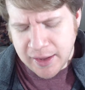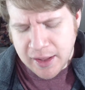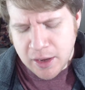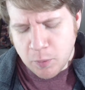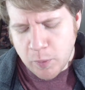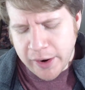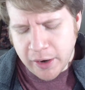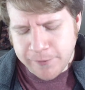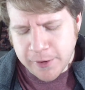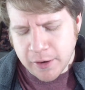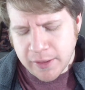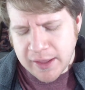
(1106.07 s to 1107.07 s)
where if you
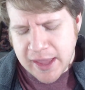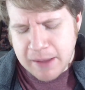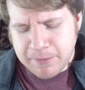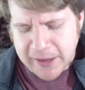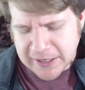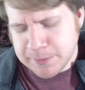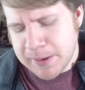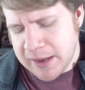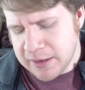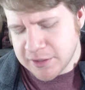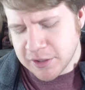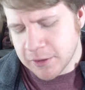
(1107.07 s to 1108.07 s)
go to the GameFAQs
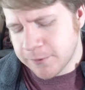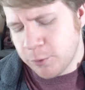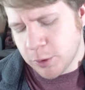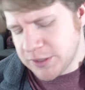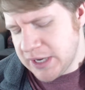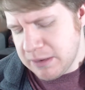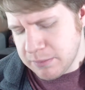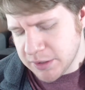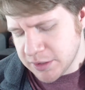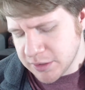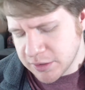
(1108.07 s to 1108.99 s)
page, there's 14 missions.